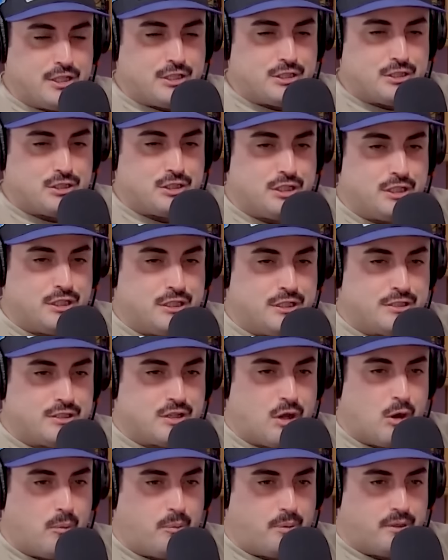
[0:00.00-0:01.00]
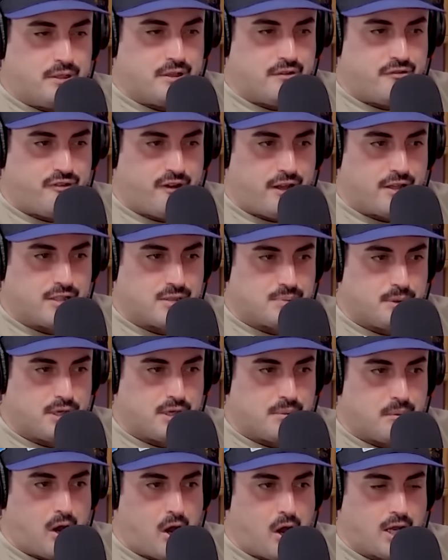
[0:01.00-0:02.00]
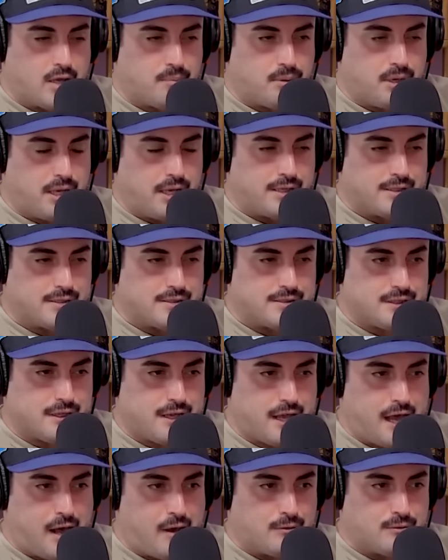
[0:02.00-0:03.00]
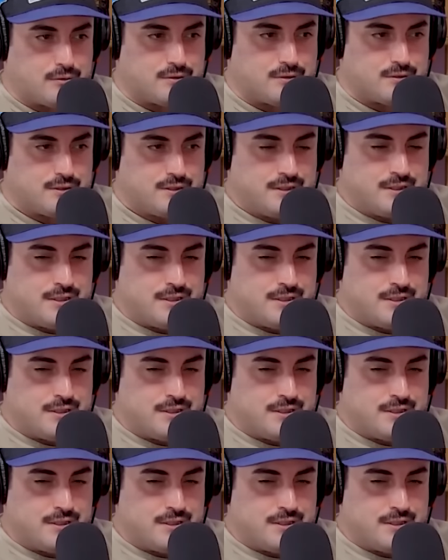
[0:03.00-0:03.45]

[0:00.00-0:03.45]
she's opened a Facebook Marketplace account